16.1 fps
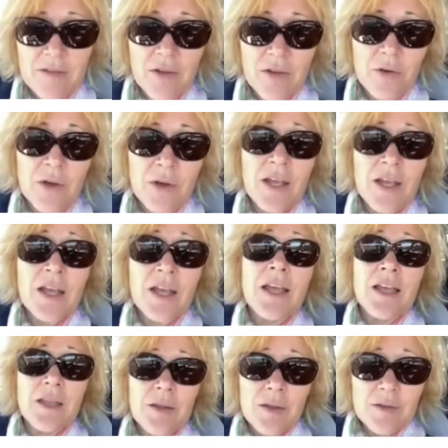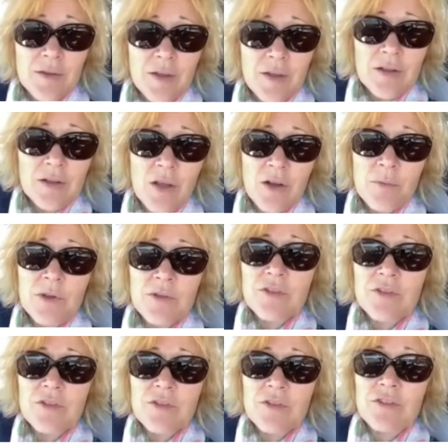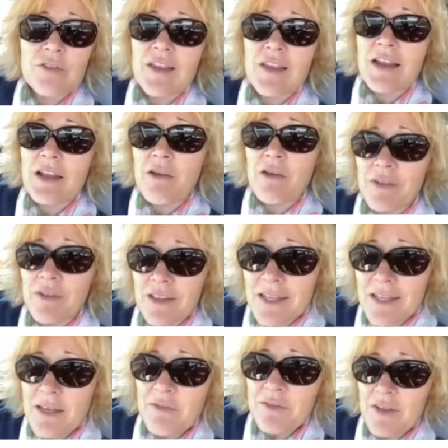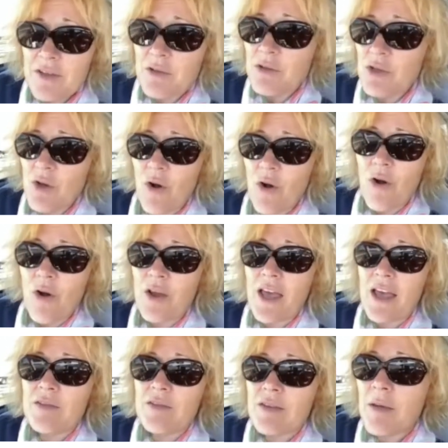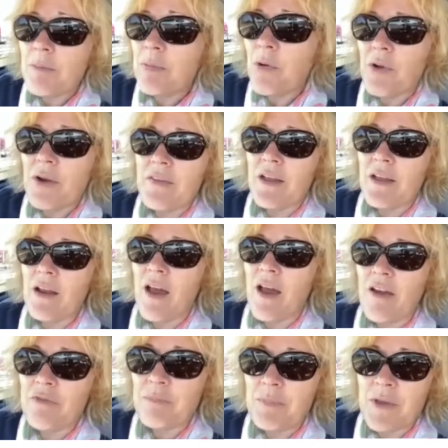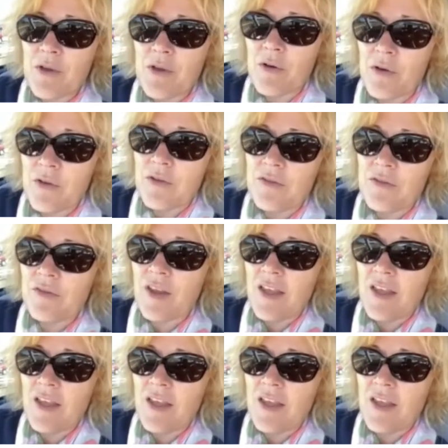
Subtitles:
So there's a lot of musicians that have lived in New York at some point in their life because